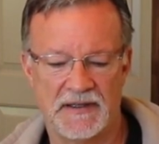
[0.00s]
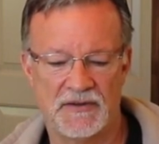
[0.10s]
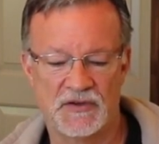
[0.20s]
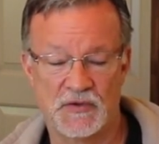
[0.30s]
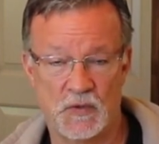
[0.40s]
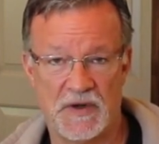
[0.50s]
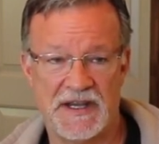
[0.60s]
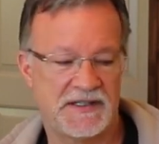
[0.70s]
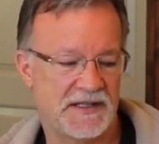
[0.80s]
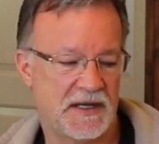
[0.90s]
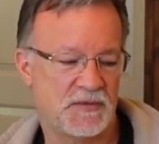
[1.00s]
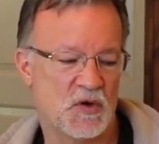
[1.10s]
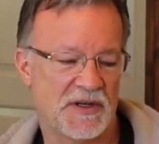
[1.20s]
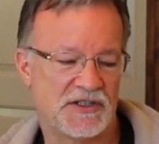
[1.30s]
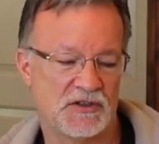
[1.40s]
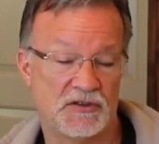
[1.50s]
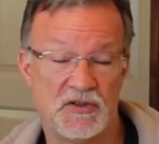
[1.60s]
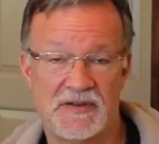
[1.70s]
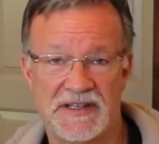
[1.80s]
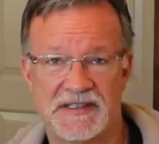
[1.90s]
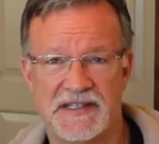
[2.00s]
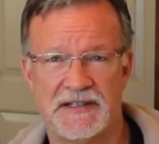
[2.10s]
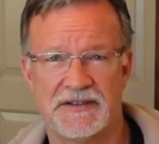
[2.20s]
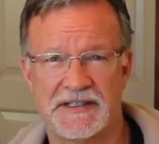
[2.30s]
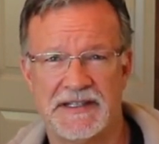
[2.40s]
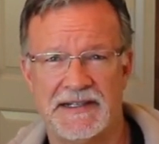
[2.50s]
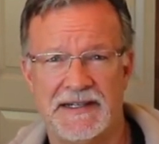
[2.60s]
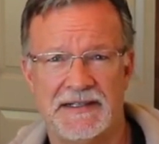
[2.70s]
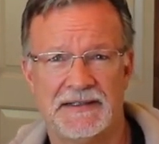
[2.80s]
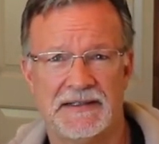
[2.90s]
there's a reason I'm going to Luke in Cedar City,